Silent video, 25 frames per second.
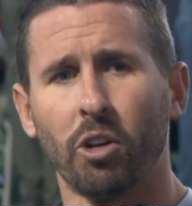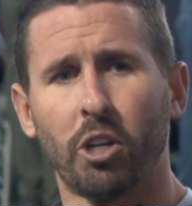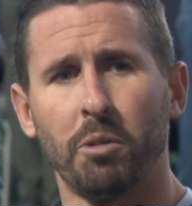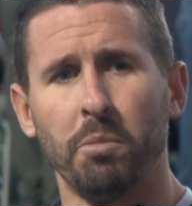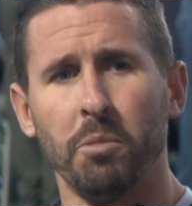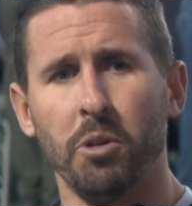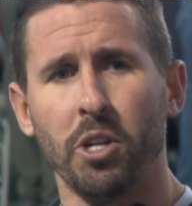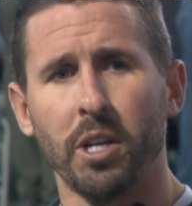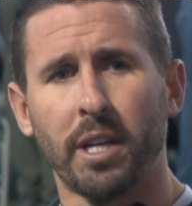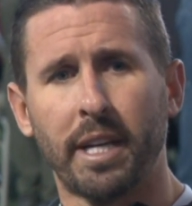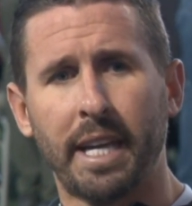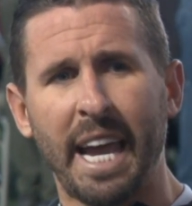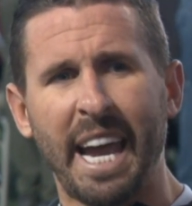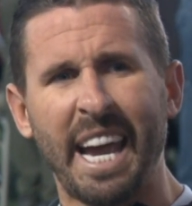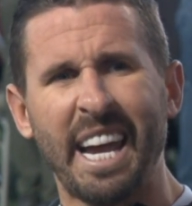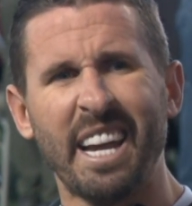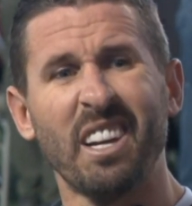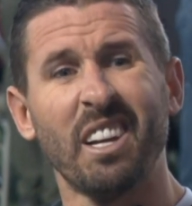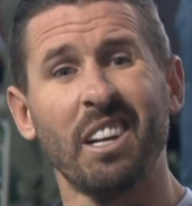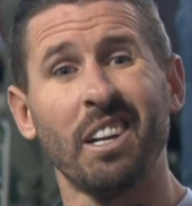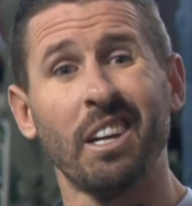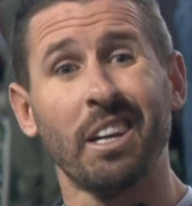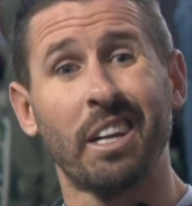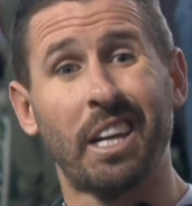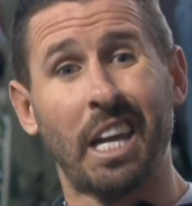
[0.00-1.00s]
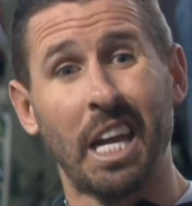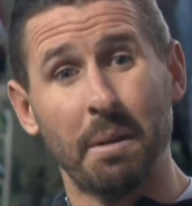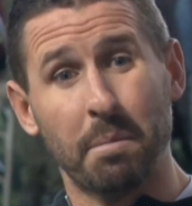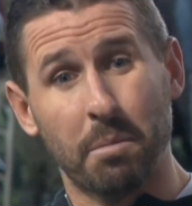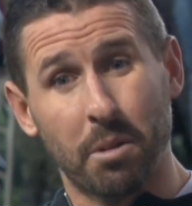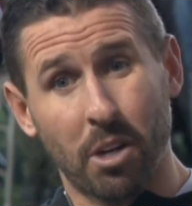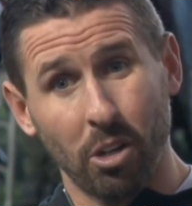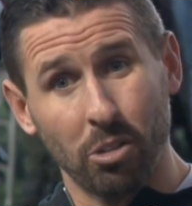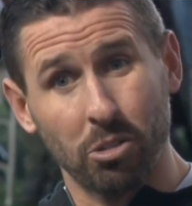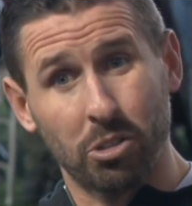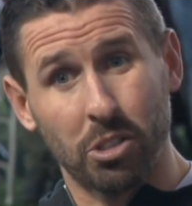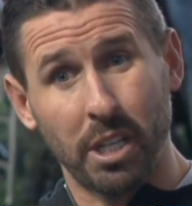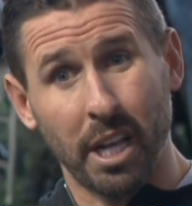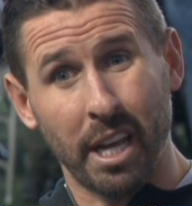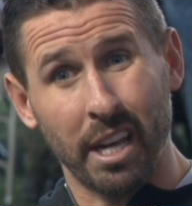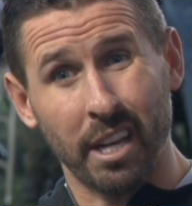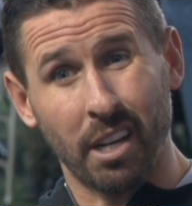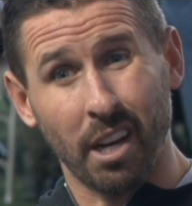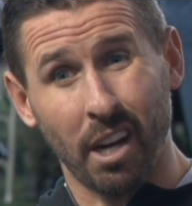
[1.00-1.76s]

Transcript: communicate, keep Coach Day